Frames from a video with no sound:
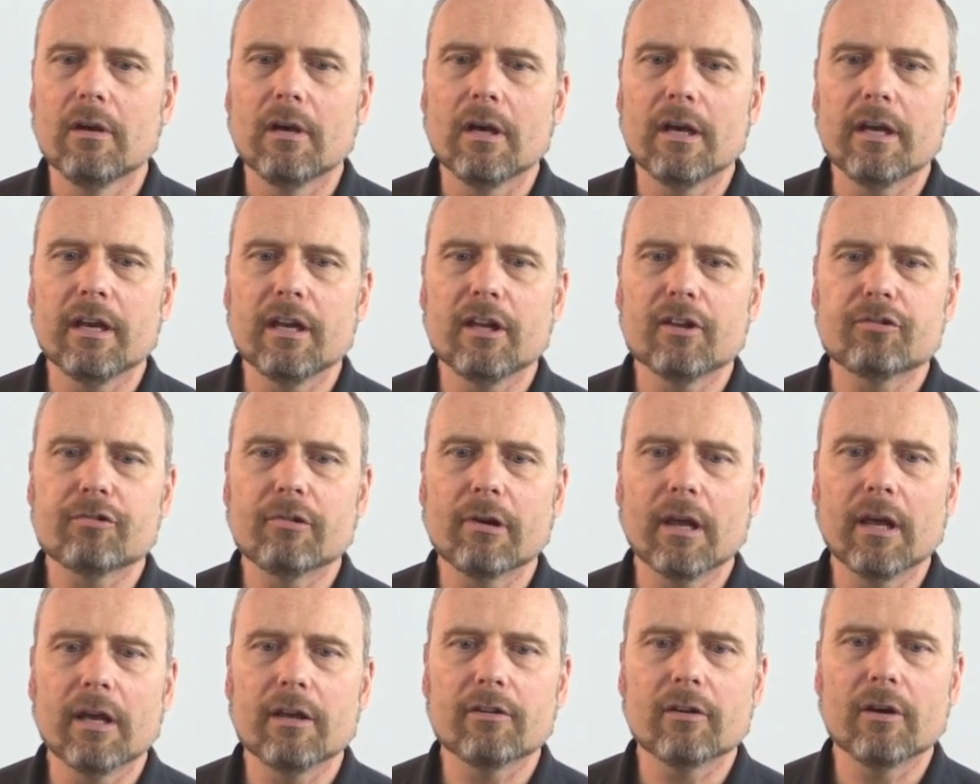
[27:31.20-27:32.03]
an
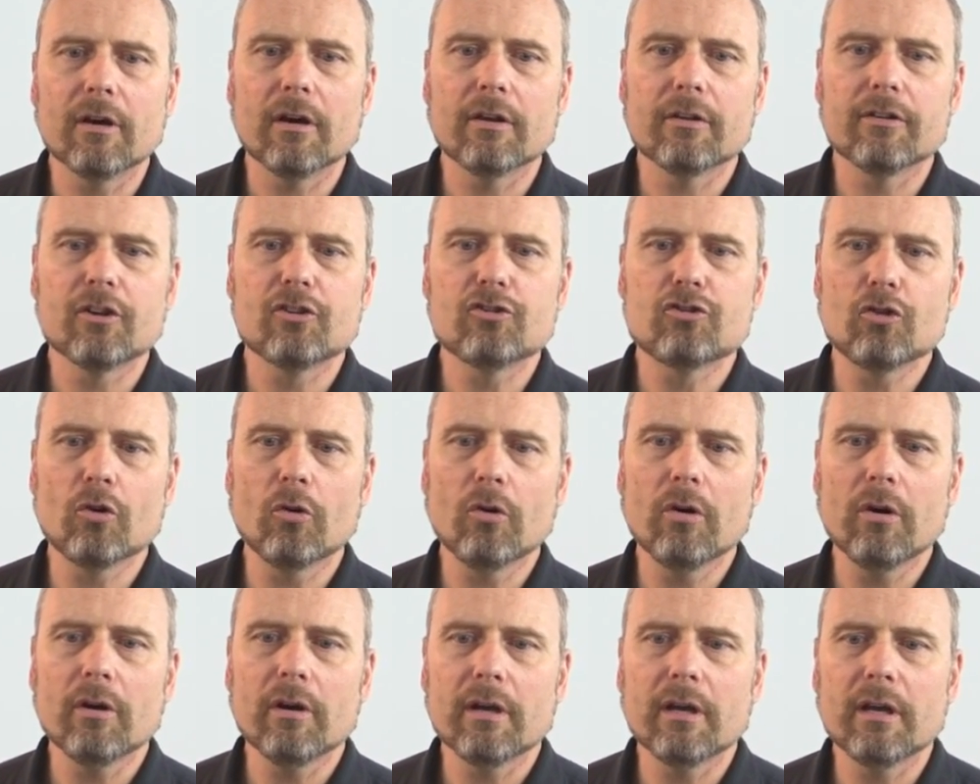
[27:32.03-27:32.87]
Israelite on the
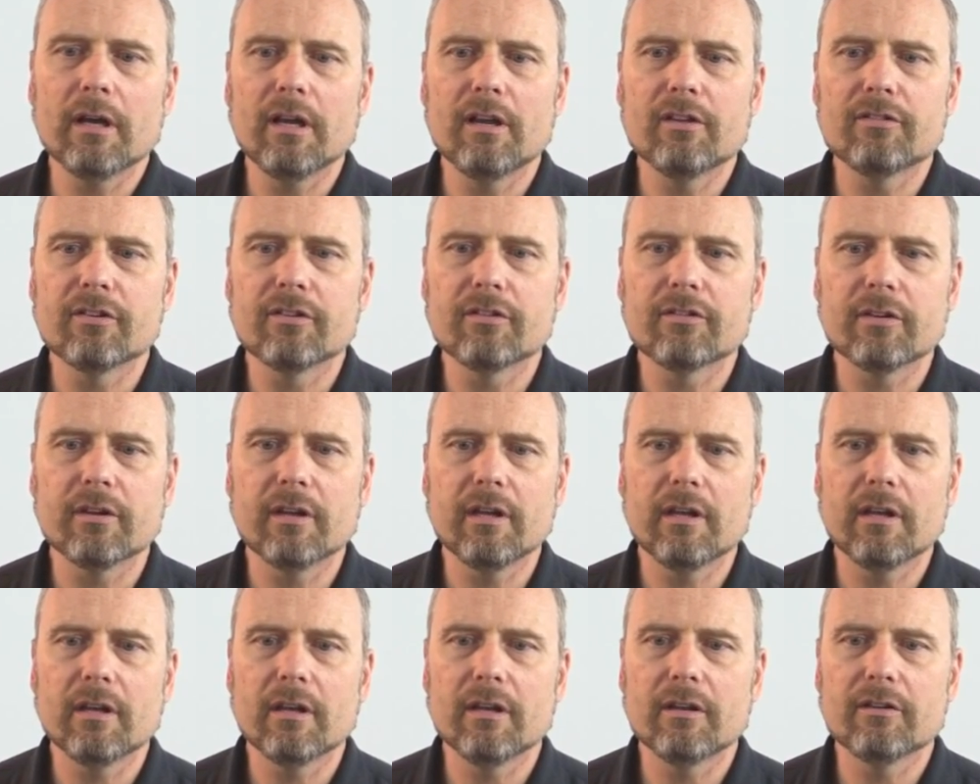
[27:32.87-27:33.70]
jaw is
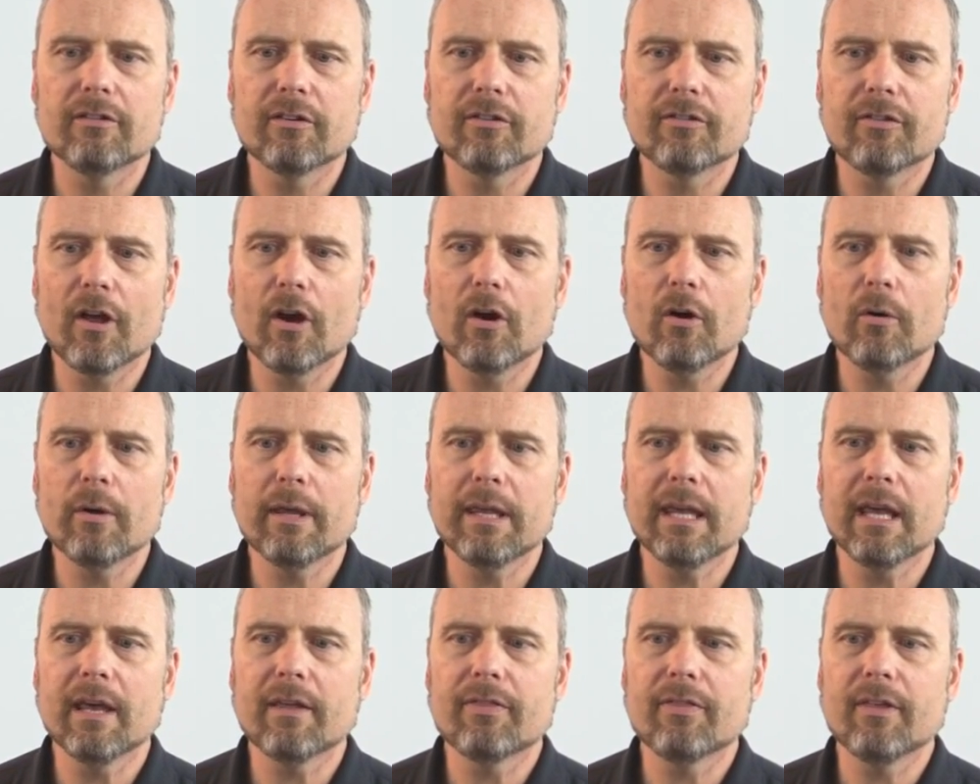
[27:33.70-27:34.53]
as though
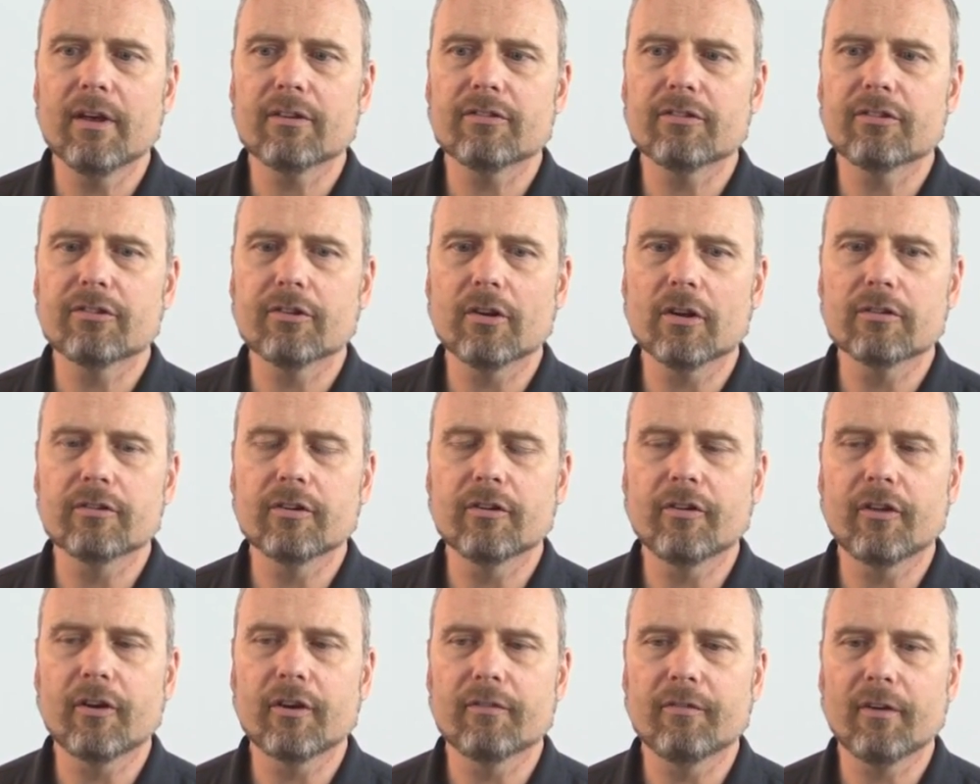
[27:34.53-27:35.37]
he had thus
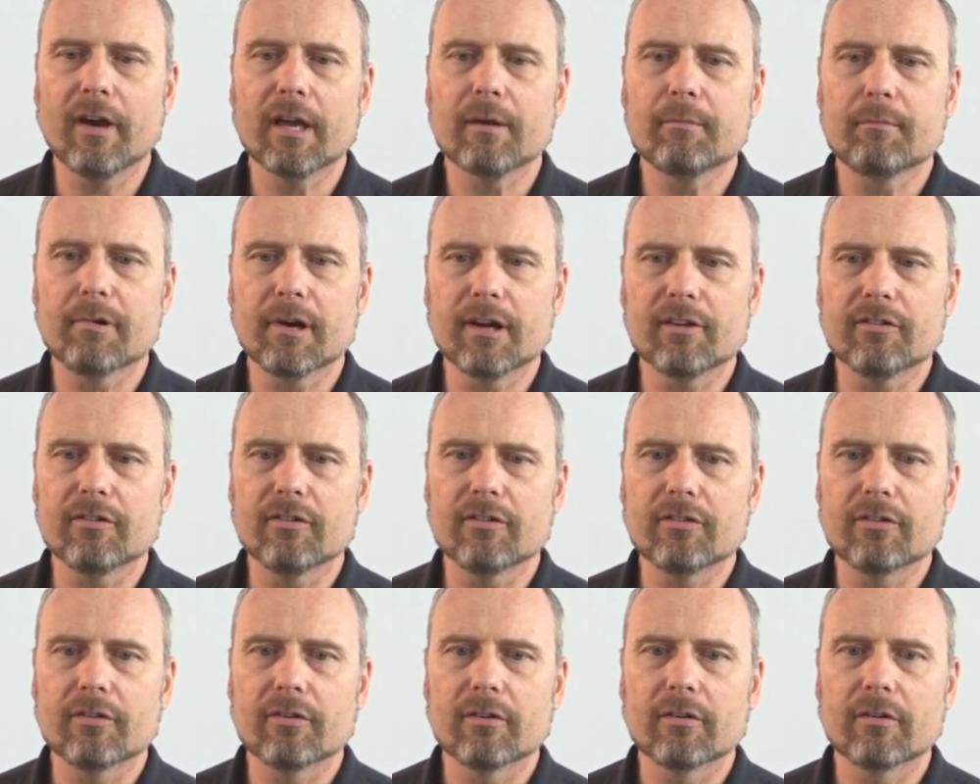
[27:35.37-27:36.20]
assaulted the divine
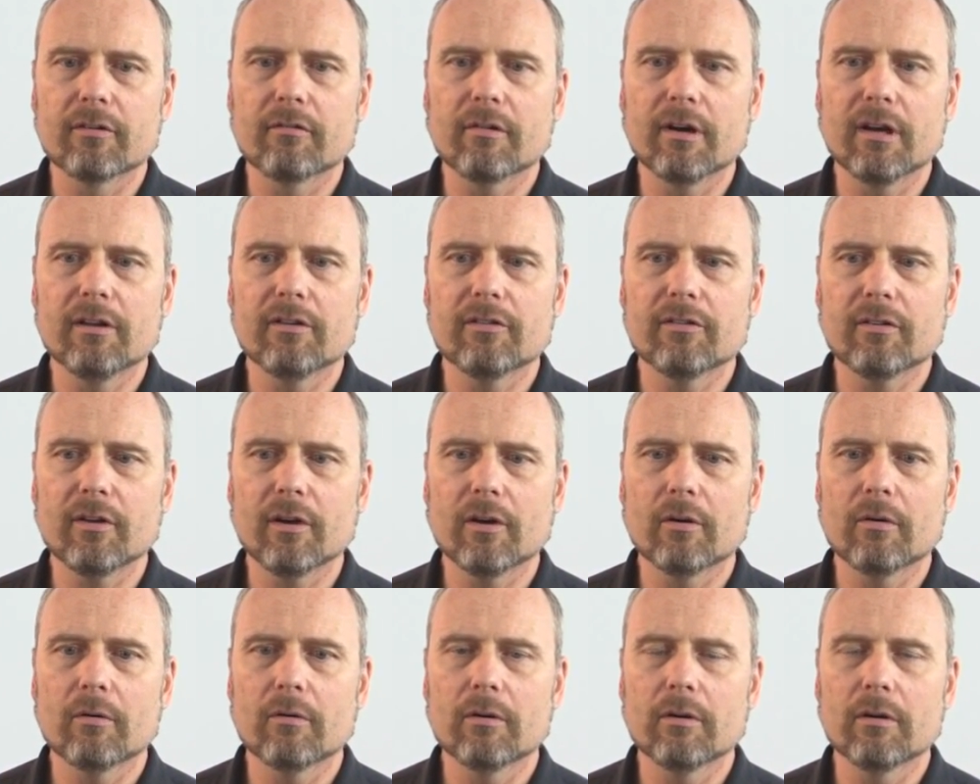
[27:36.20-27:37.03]
presence, right?
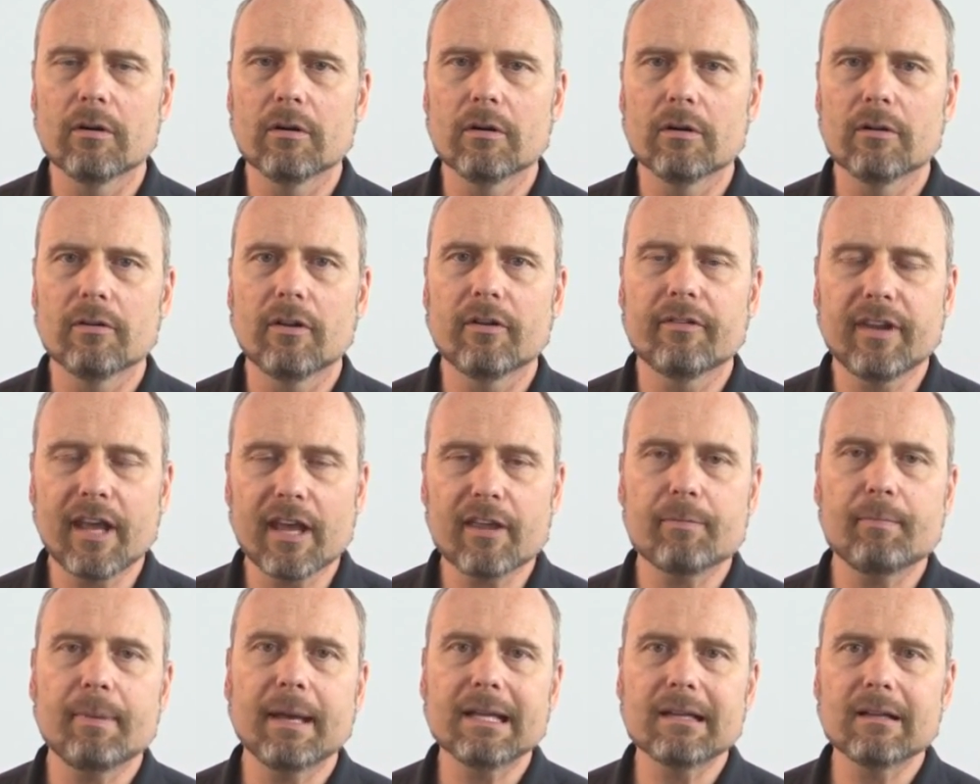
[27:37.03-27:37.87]
So the
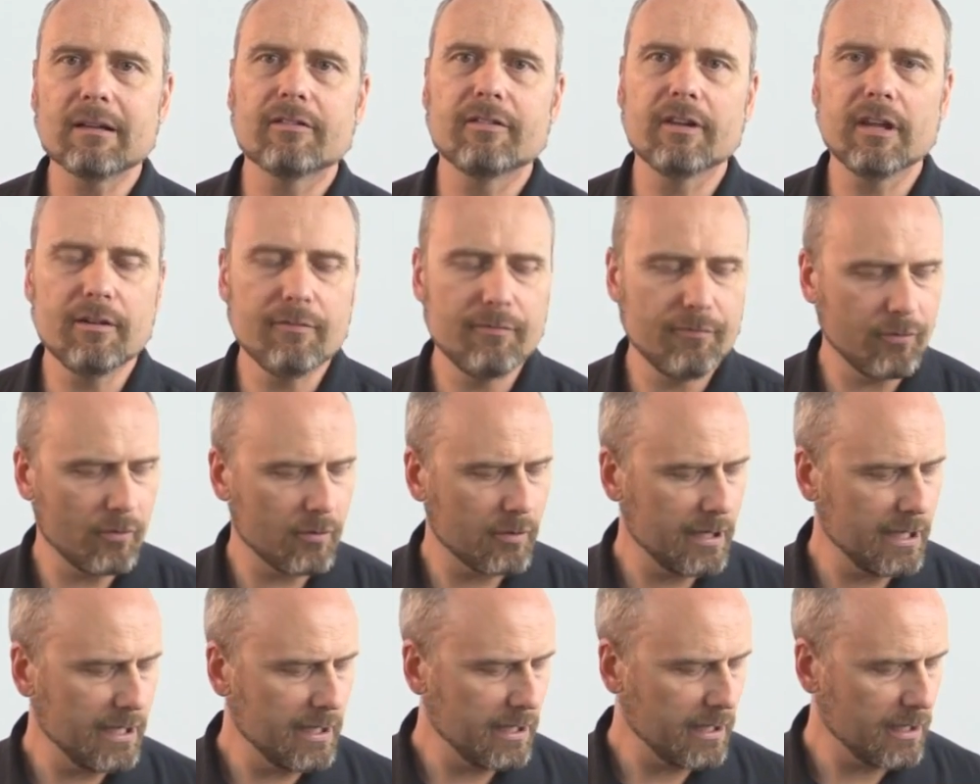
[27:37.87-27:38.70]
death penalty
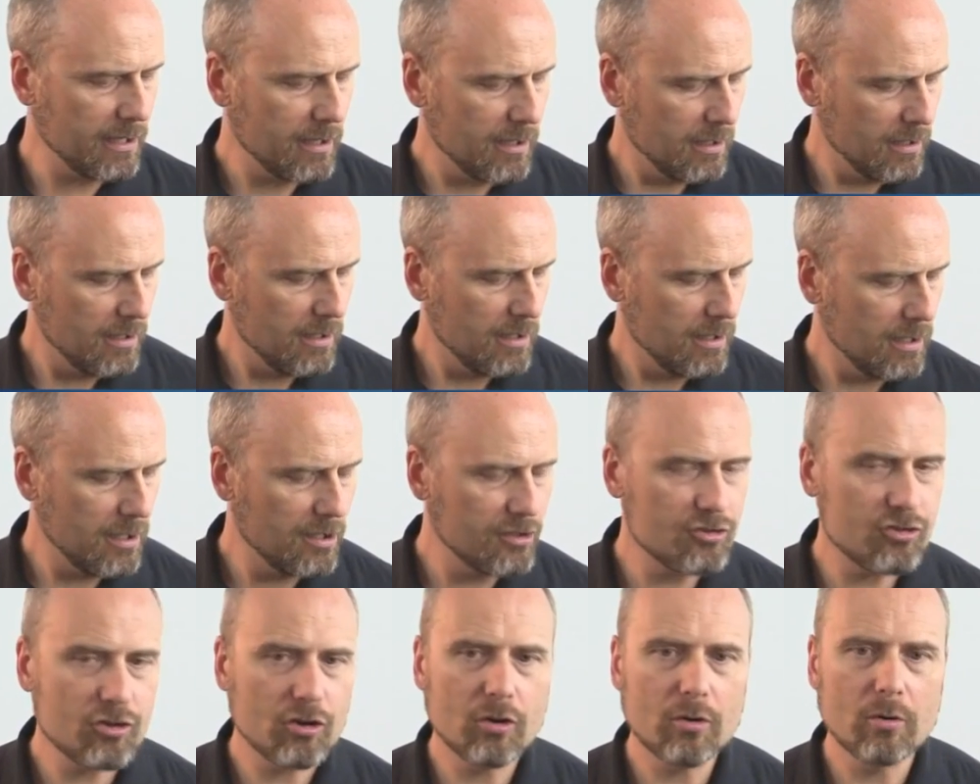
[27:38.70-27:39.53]
for hitting
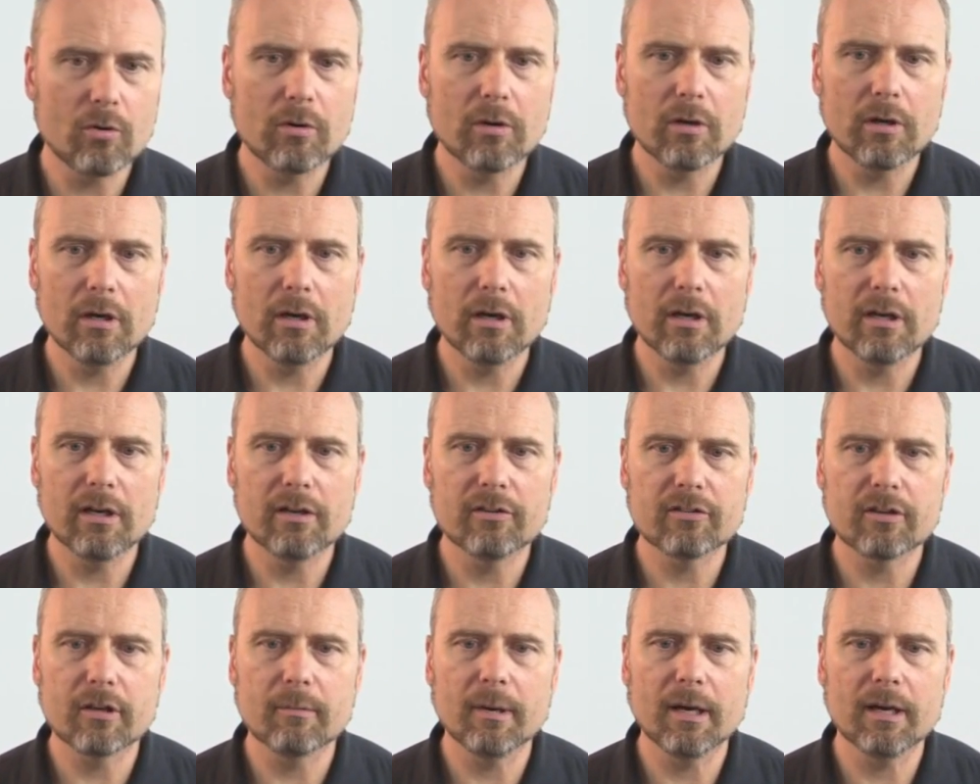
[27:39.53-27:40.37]
a Jew
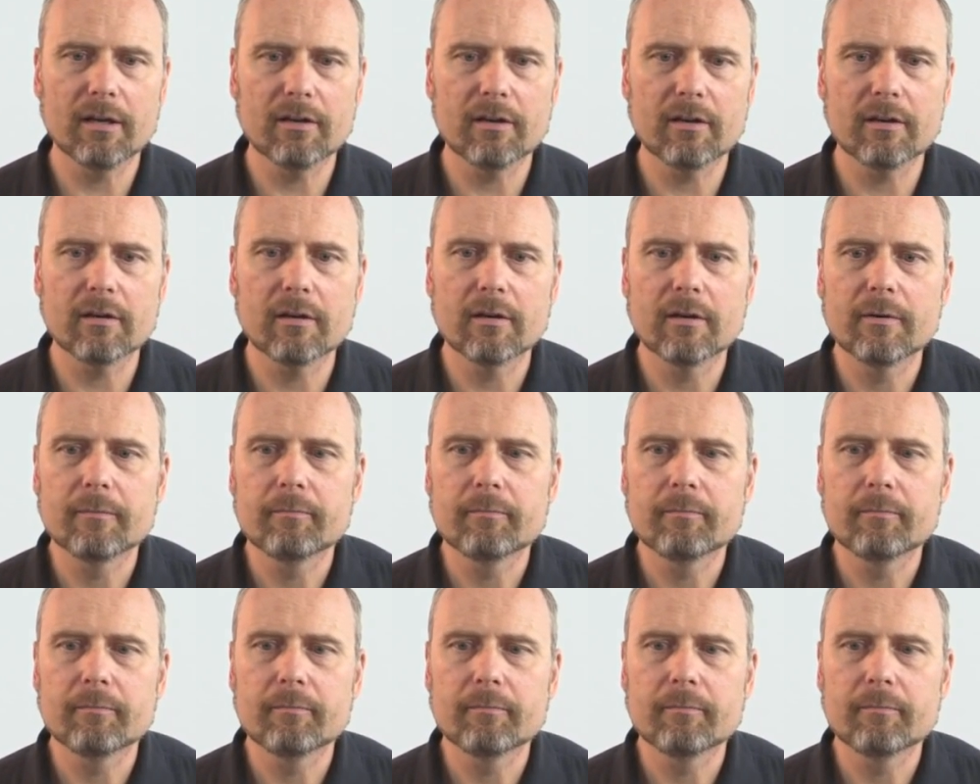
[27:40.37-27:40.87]
is commanded.